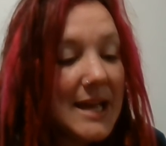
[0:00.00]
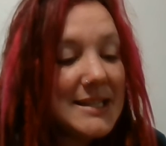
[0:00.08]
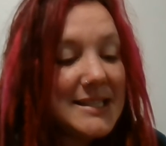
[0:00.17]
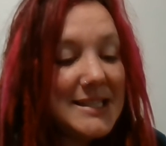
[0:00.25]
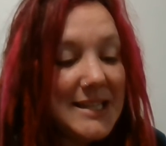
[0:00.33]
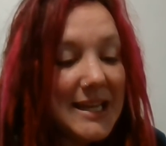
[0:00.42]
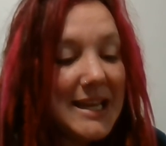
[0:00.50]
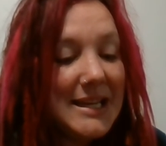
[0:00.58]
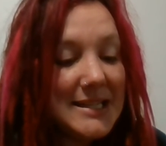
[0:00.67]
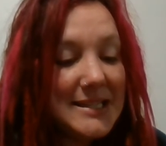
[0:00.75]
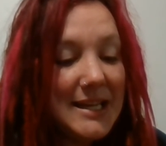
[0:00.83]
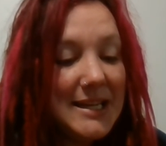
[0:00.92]

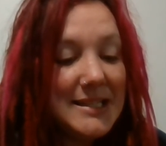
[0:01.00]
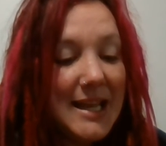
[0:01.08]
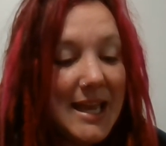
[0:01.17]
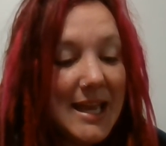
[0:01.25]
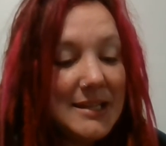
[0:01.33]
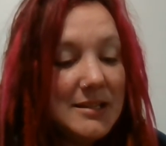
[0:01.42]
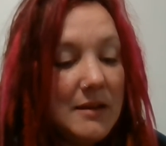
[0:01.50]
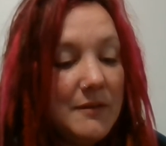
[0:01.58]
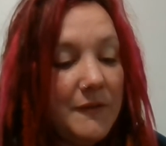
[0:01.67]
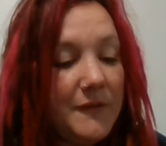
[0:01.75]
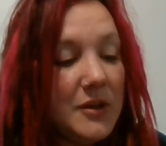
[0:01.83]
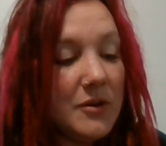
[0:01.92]
stickiness in his hand,
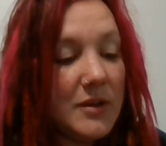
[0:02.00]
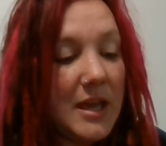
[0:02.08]
and fear